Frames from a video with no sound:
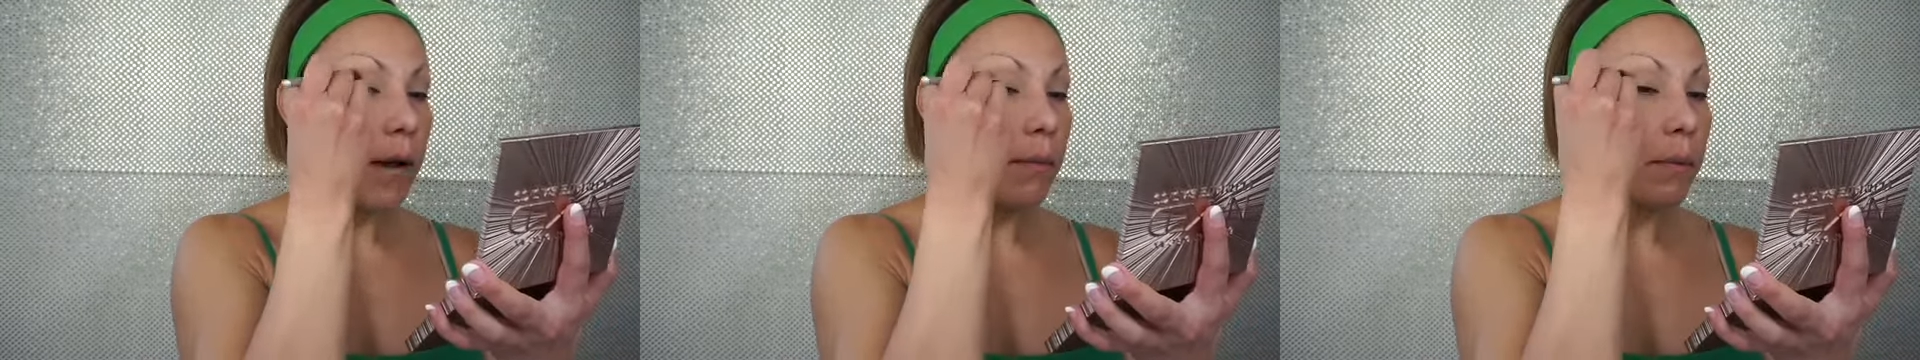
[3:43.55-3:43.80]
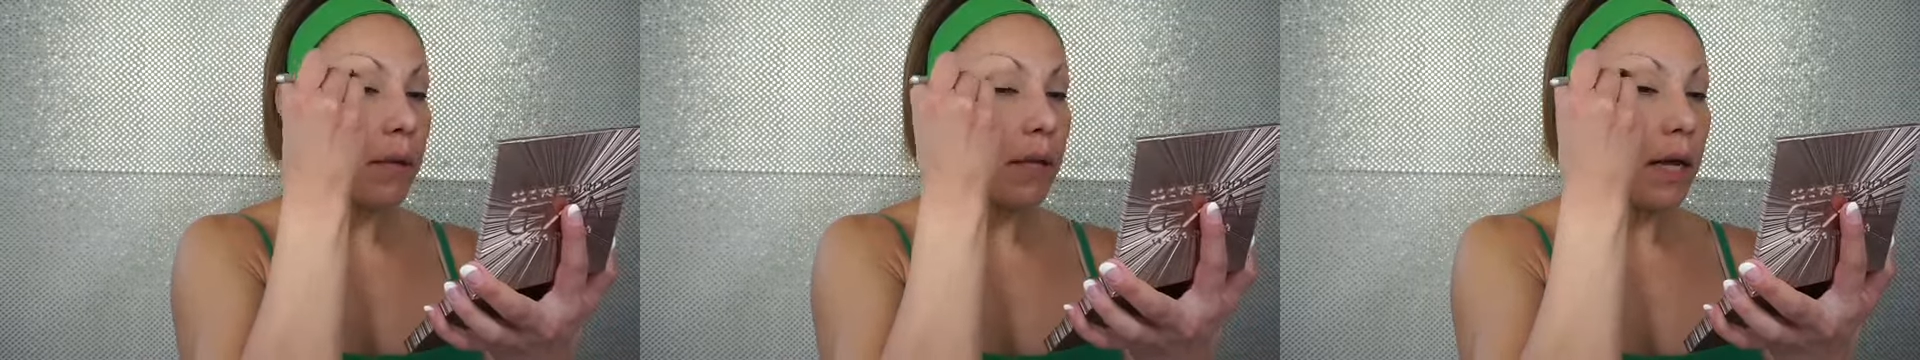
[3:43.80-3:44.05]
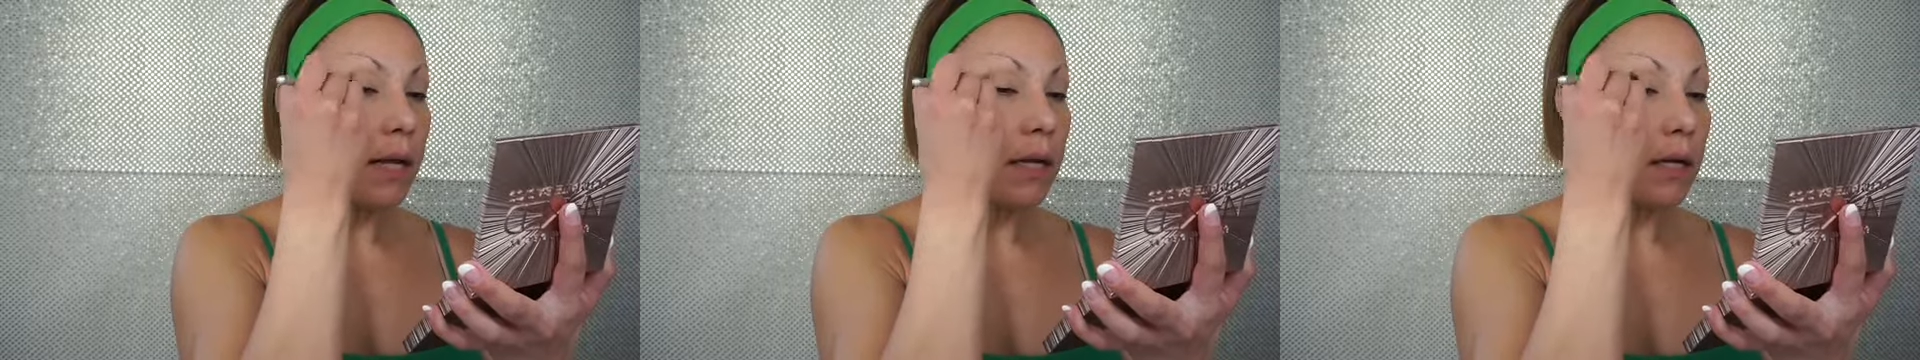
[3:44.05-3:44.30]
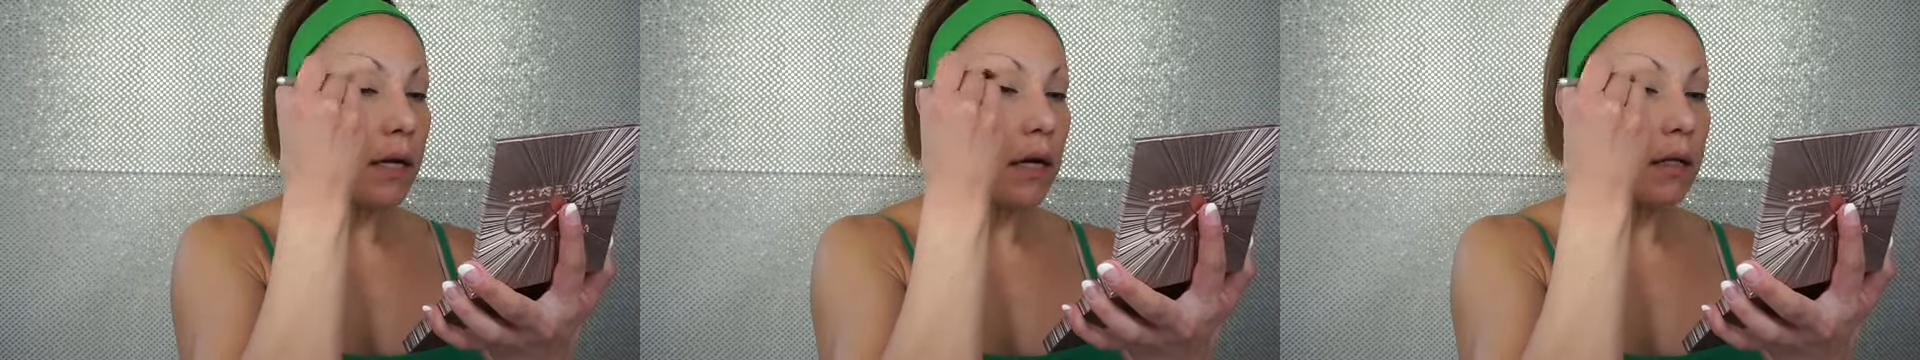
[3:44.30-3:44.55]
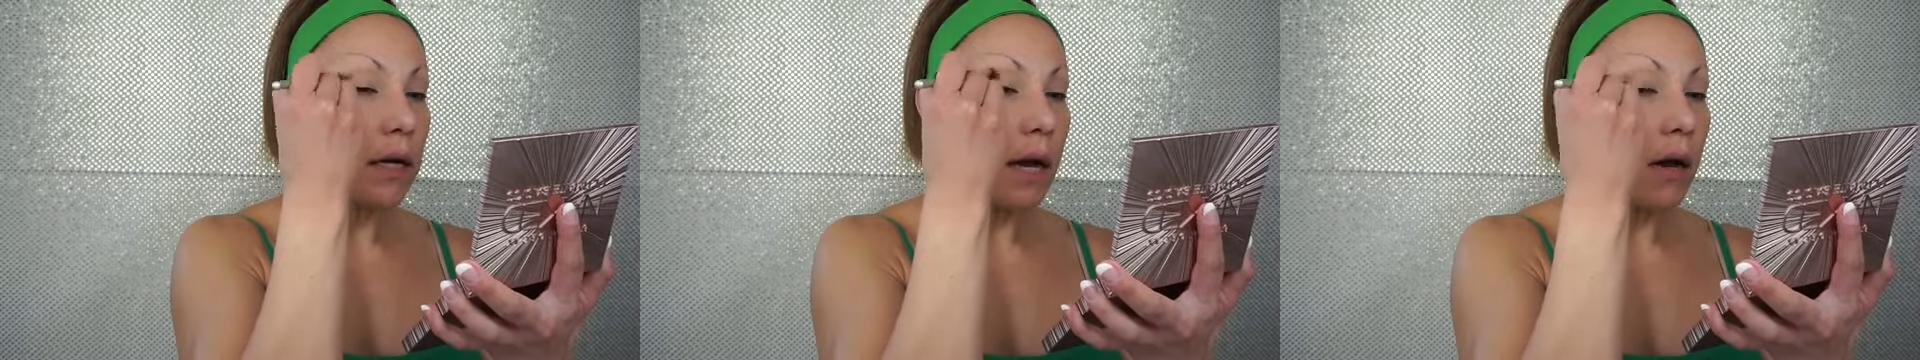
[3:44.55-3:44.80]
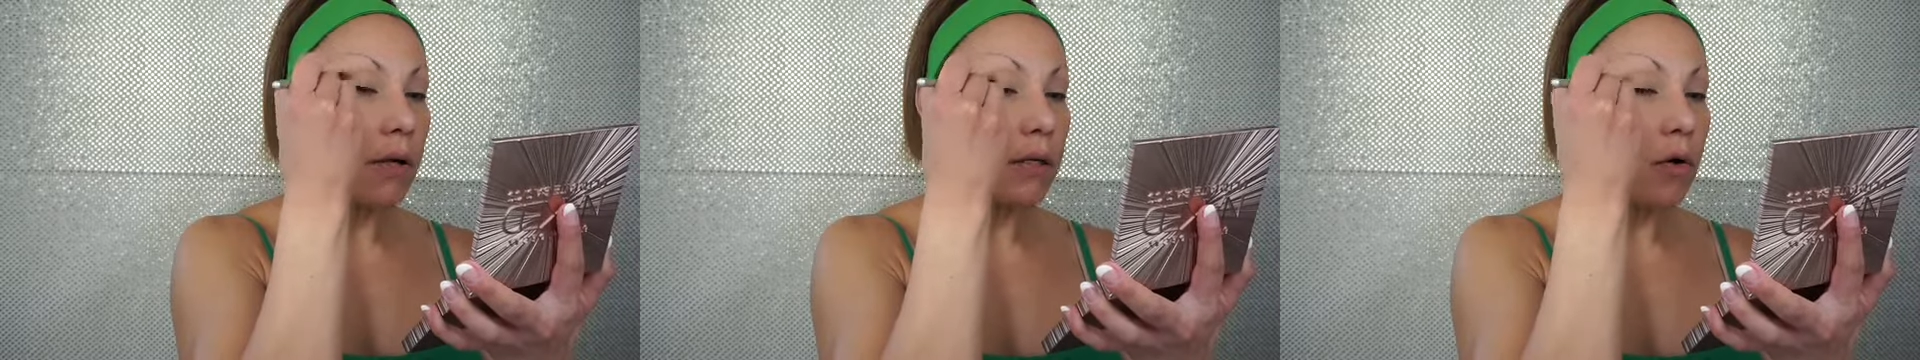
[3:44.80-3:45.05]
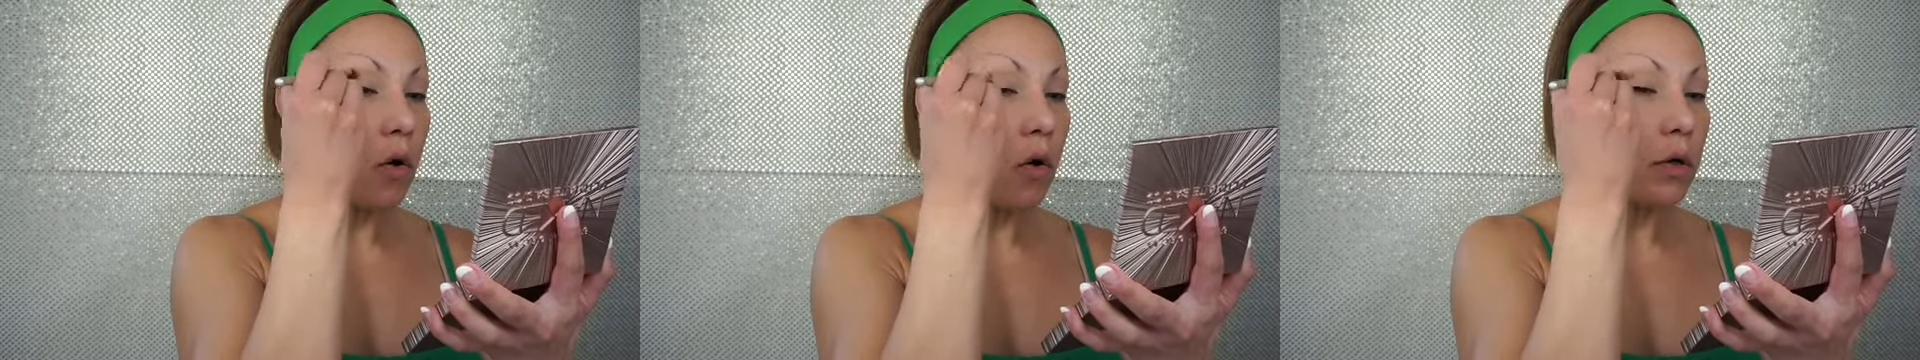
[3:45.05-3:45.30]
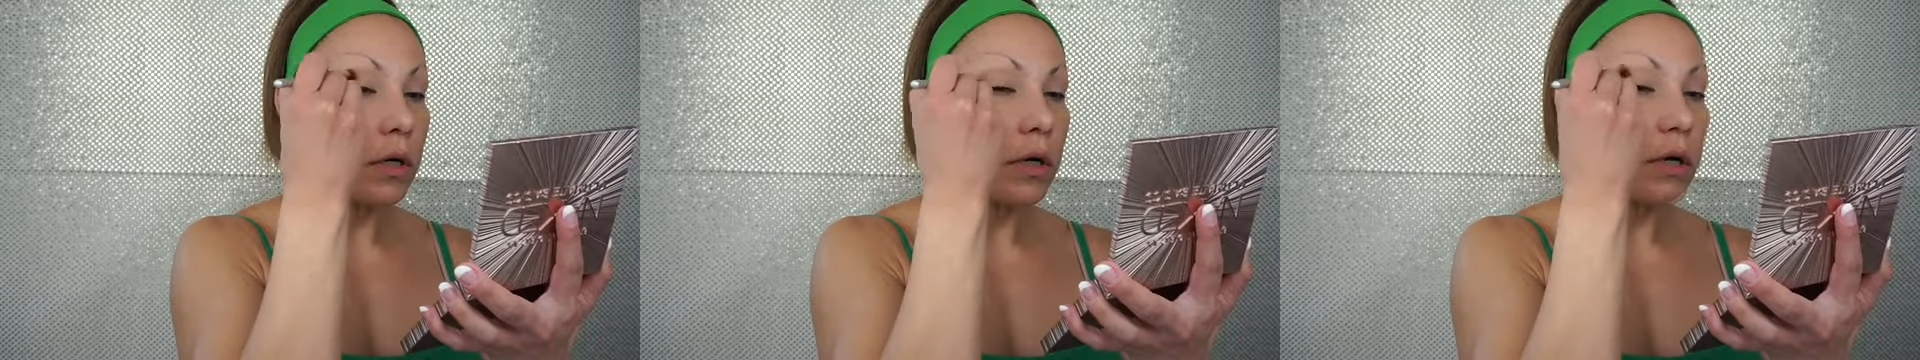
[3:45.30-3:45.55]
applying on the outer
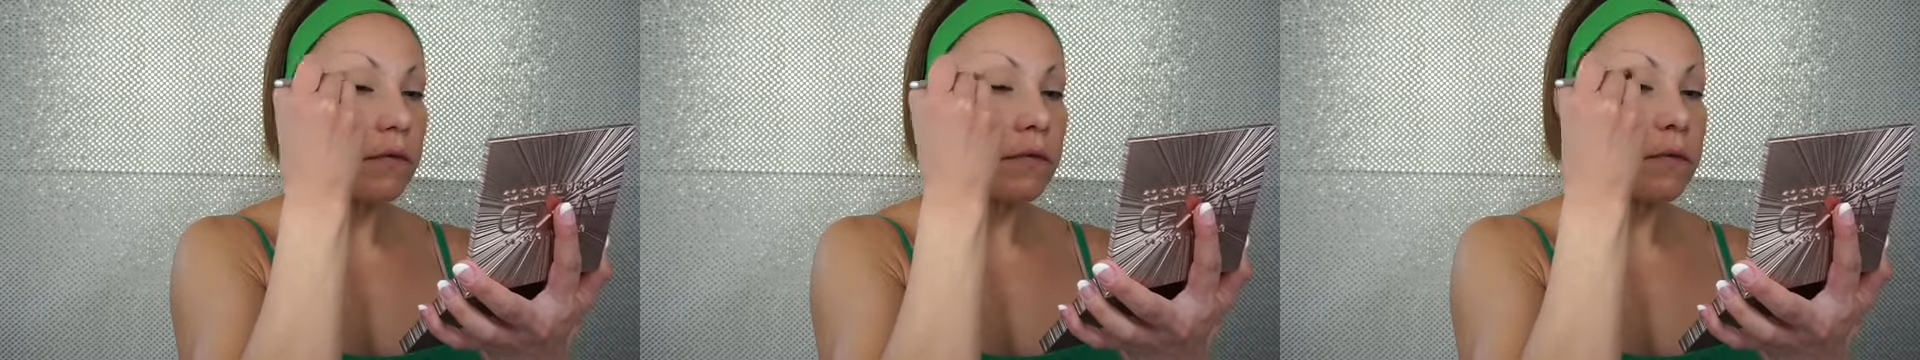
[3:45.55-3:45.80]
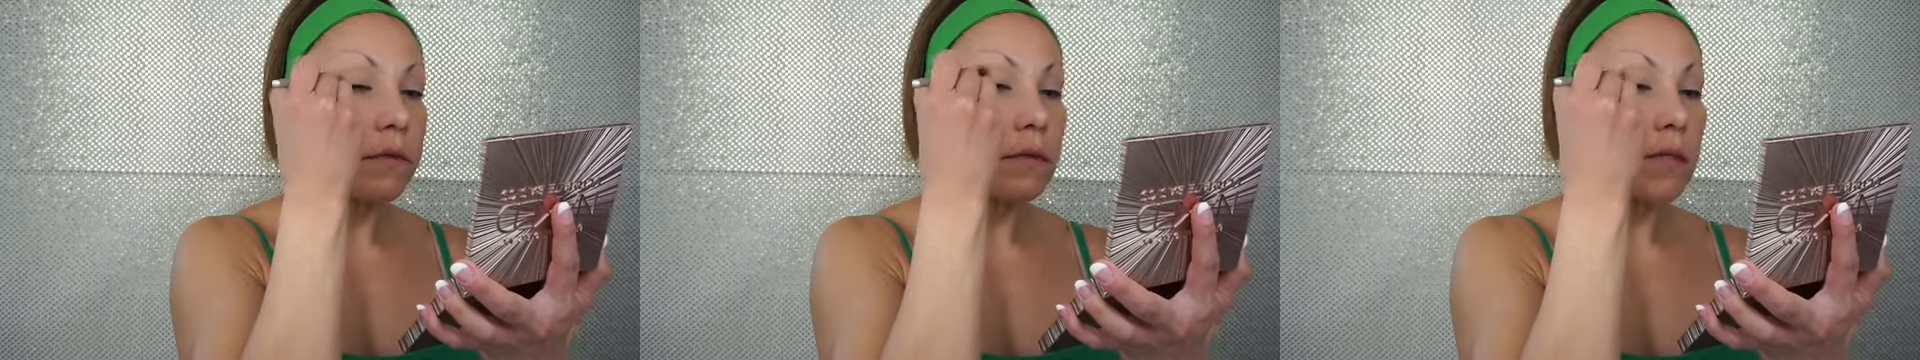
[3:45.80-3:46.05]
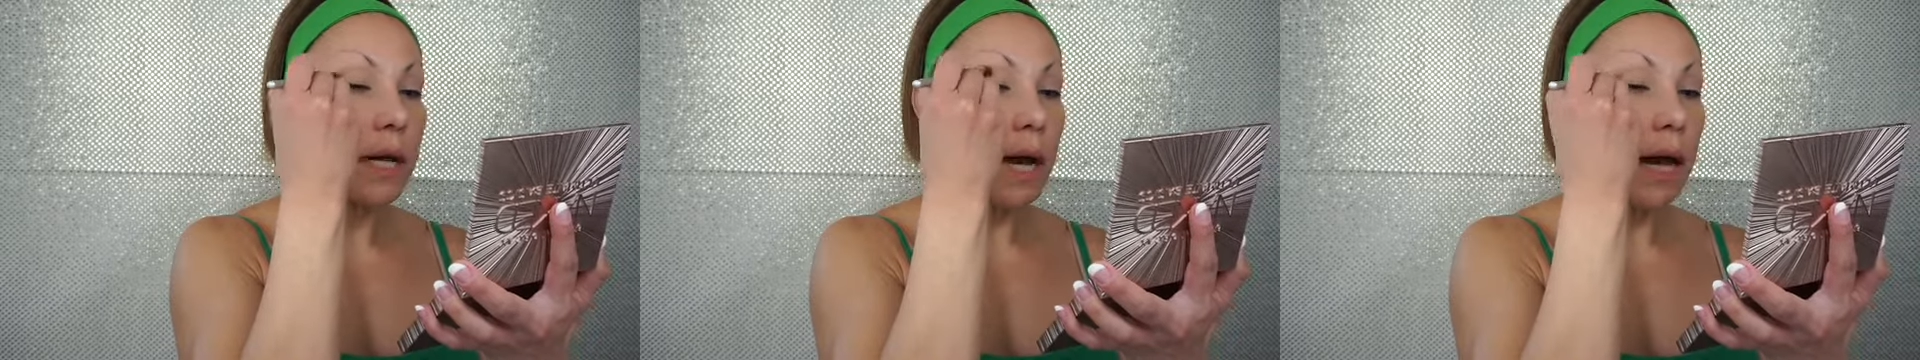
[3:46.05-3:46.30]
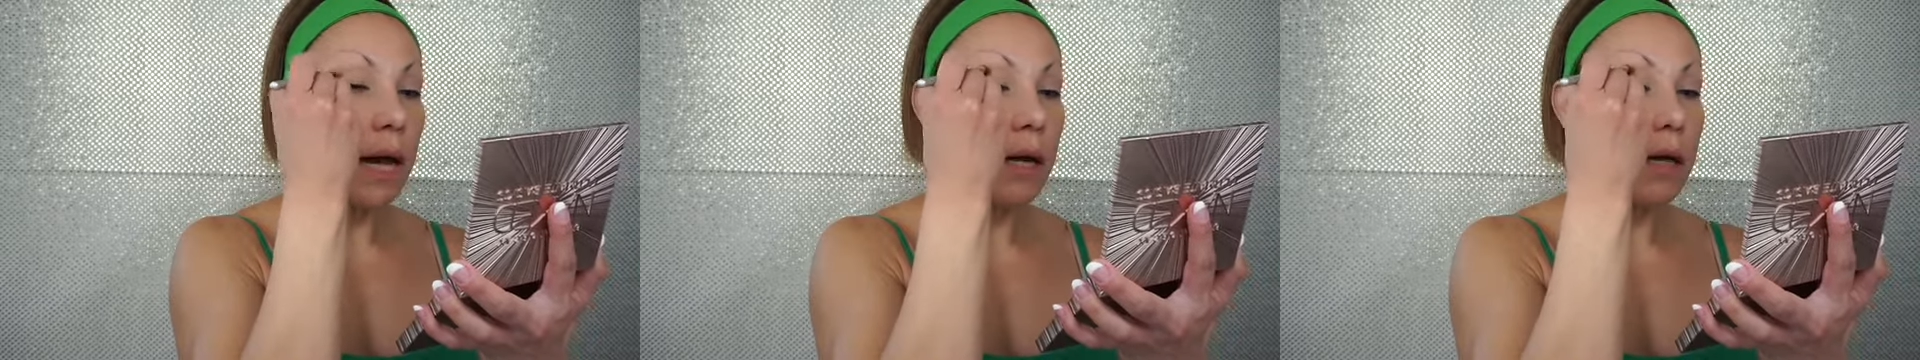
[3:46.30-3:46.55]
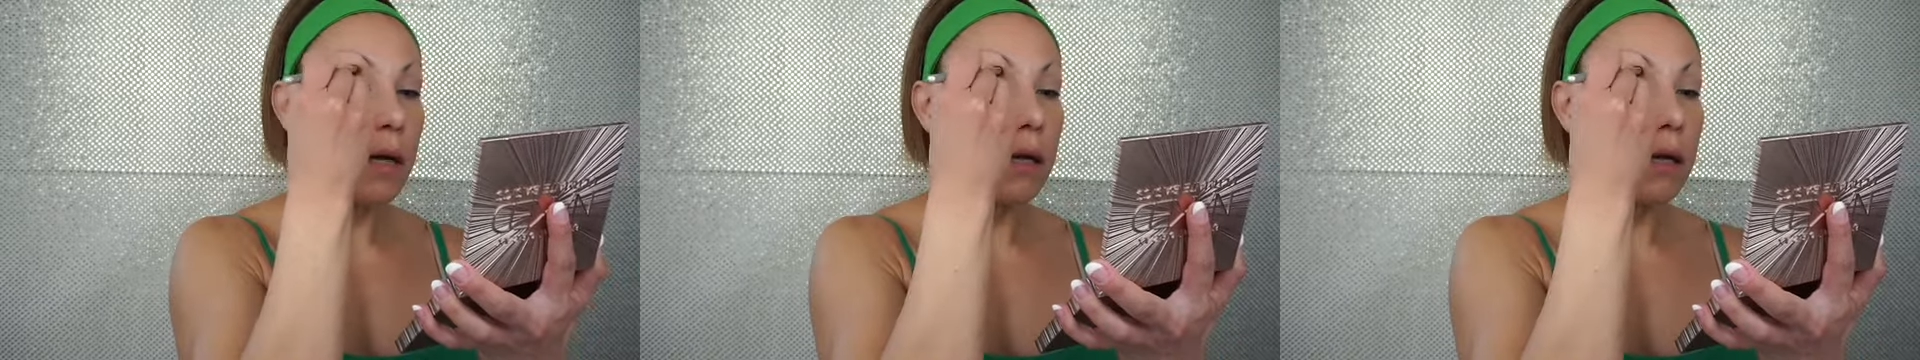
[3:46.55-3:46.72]
corner of the eye.